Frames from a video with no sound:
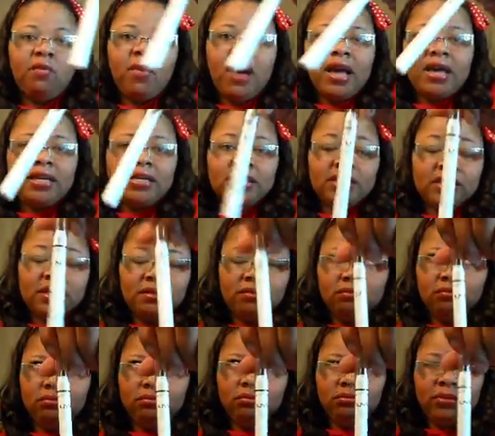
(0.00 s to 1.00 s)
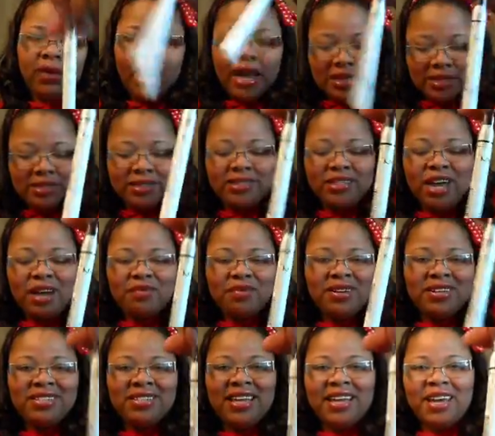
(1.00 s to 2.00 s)
my ex
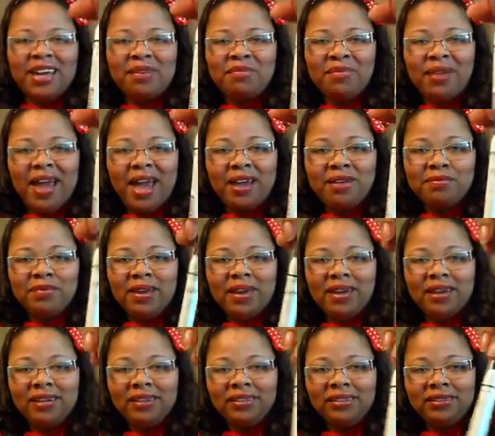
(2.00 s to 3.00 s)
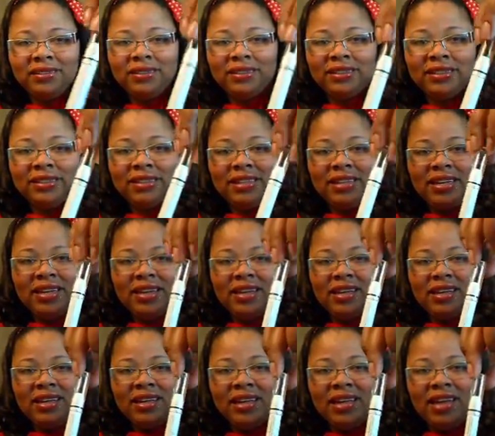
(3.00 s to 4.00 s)
jumbo stick and black bean.
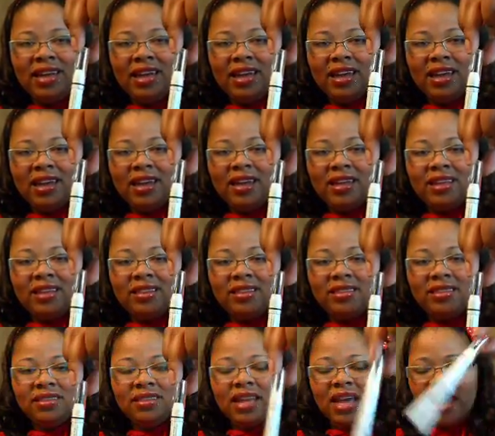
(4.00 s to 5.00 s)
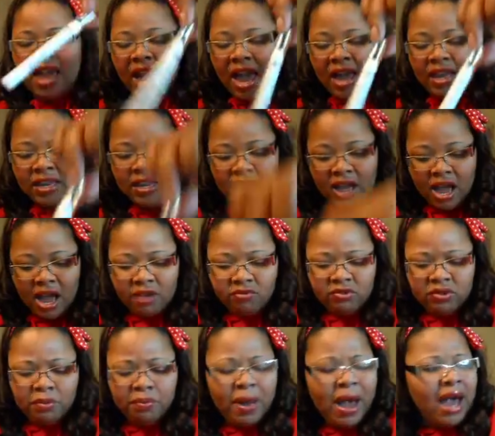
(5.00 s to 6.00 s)
And yeah, I,
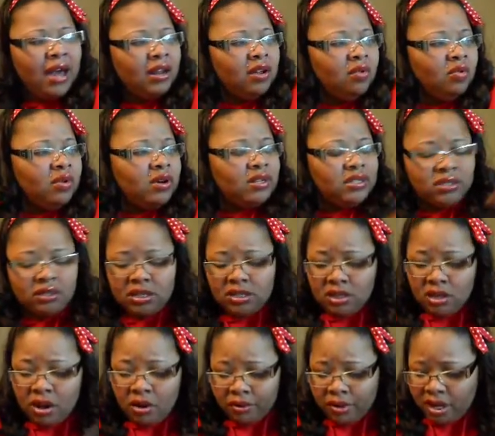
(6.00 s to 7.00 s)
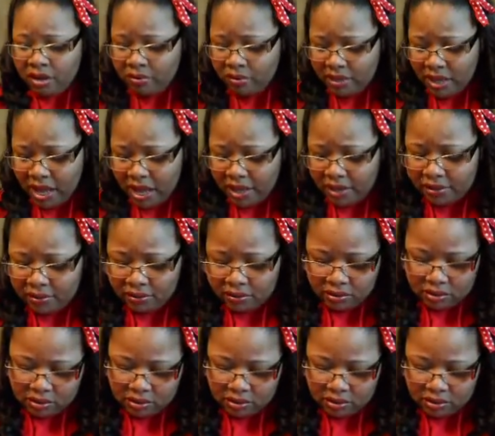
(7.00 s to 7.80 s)
I've depotted one, so it's gonna go good with that.